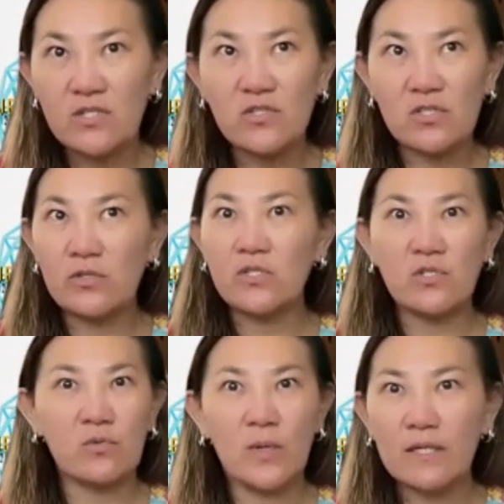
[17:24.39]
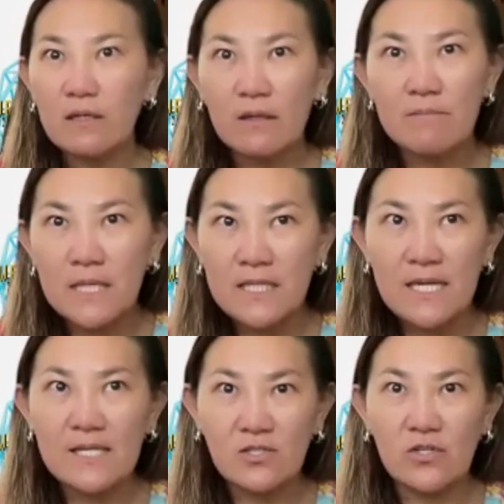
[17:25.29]
Just look into what media
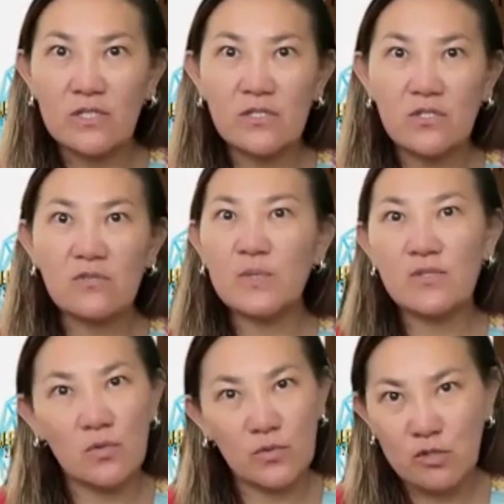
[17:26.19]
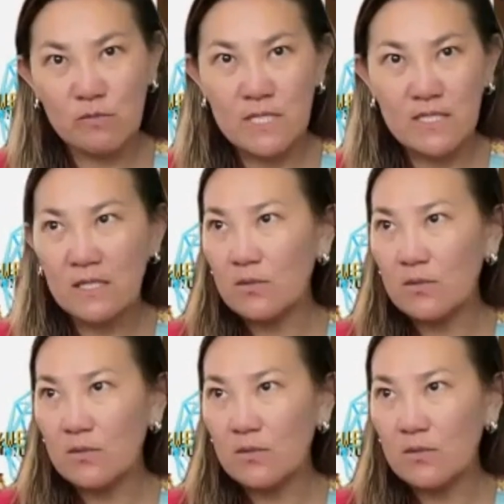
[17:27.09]
has turned into with social media,